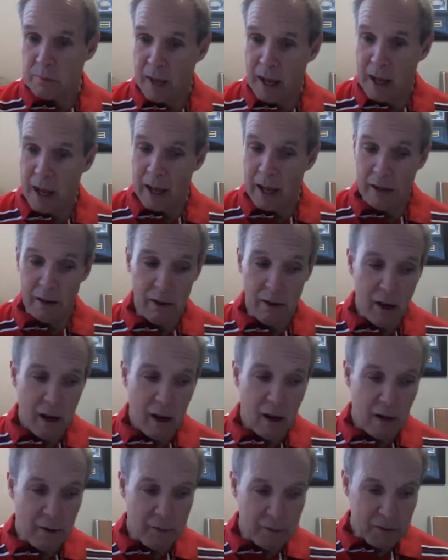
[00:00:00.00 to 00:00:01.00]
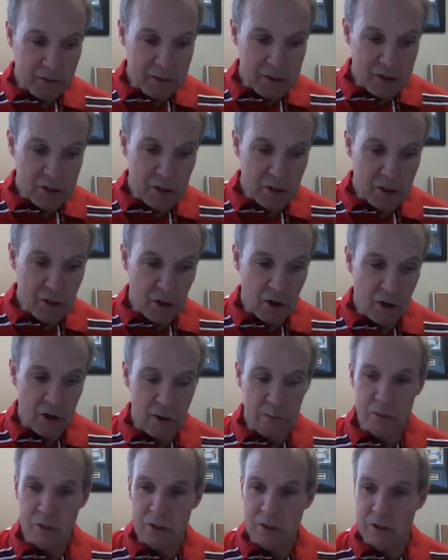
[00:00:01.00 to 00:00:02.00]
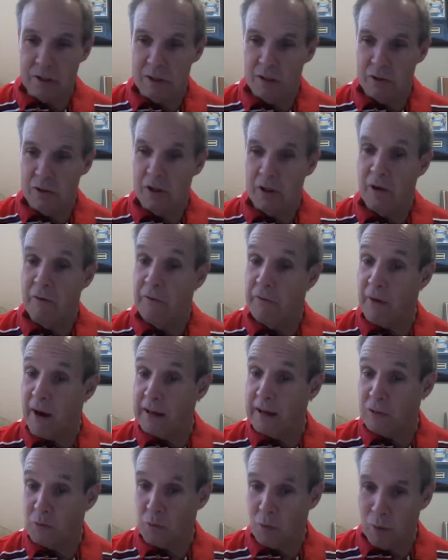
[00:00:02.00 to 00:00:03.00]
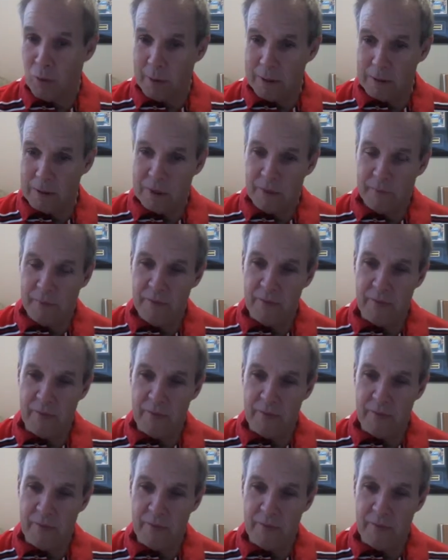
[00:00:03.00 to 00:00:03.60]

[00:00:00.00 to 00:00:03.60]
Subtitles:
and on the list of terms is viceroys.